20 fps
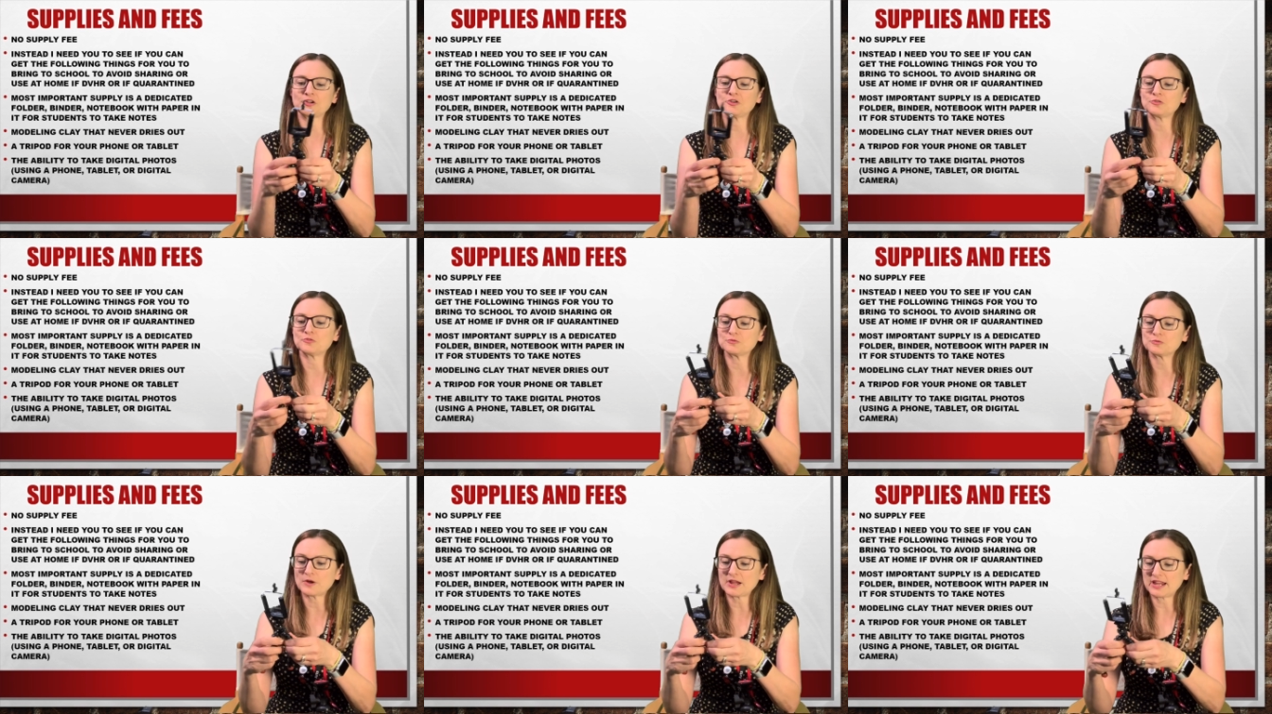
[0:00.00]

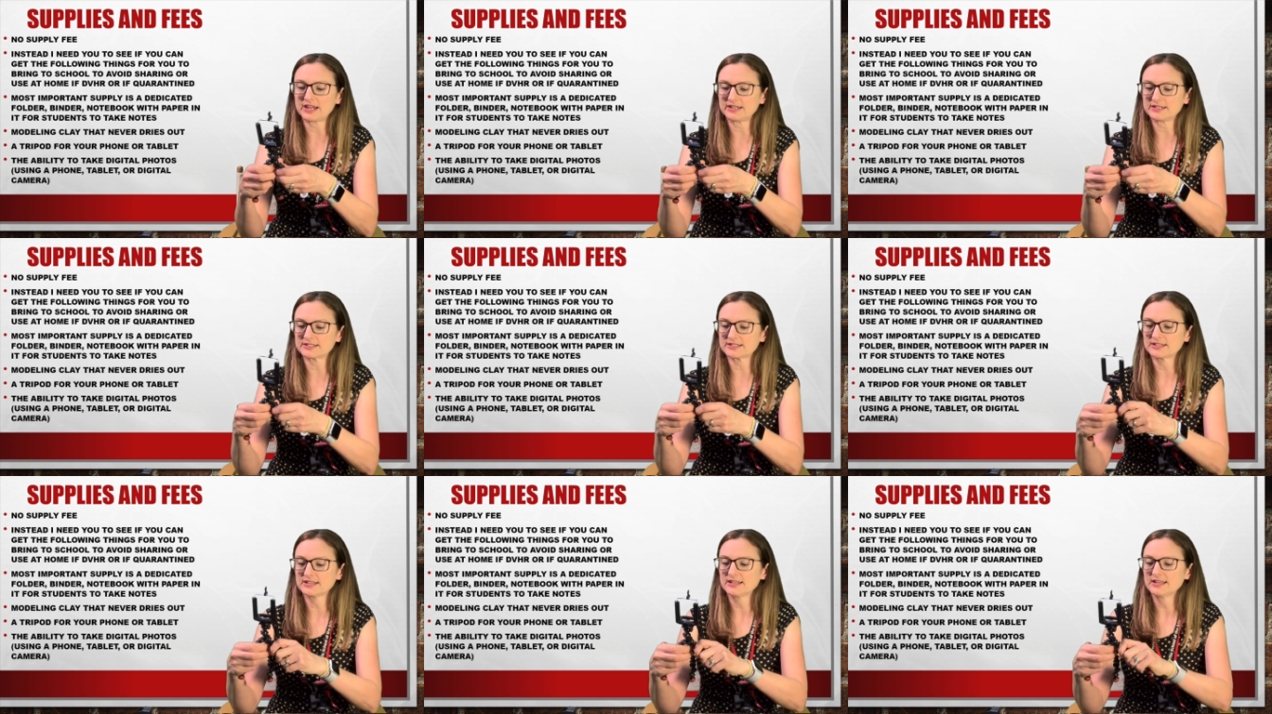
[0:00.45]

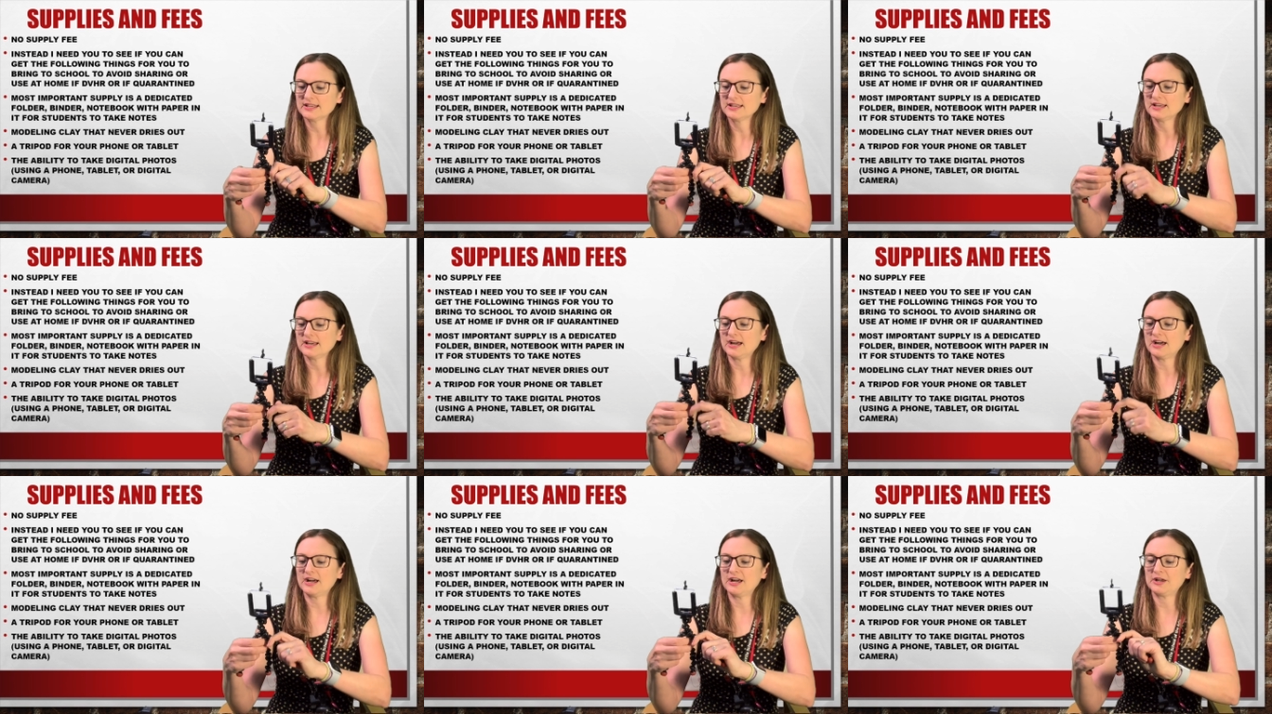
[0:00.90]
great,
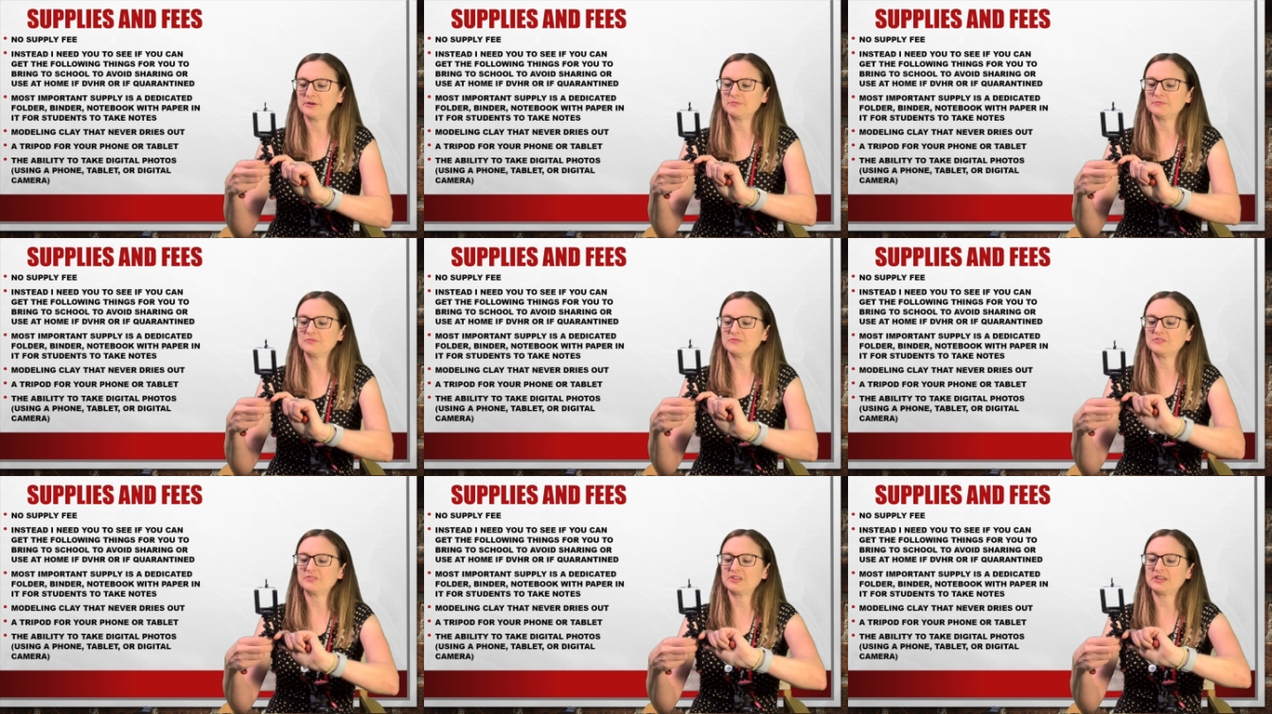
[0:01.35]

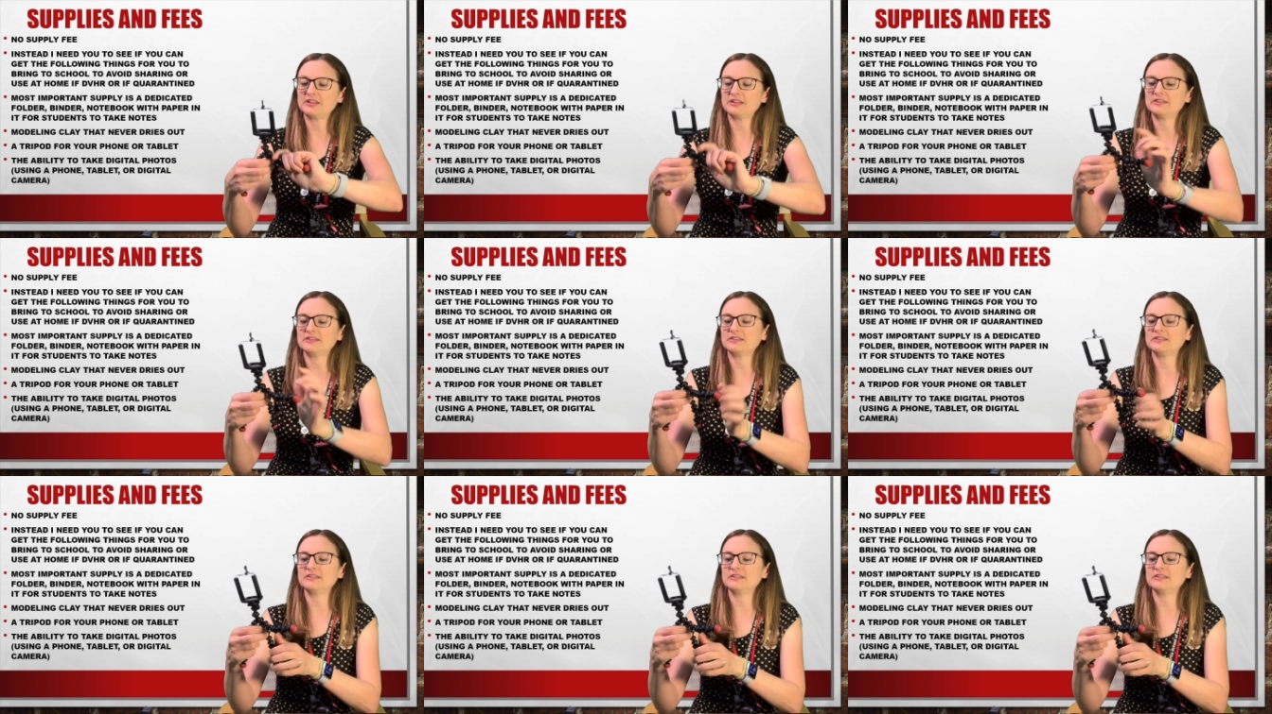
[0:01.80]
that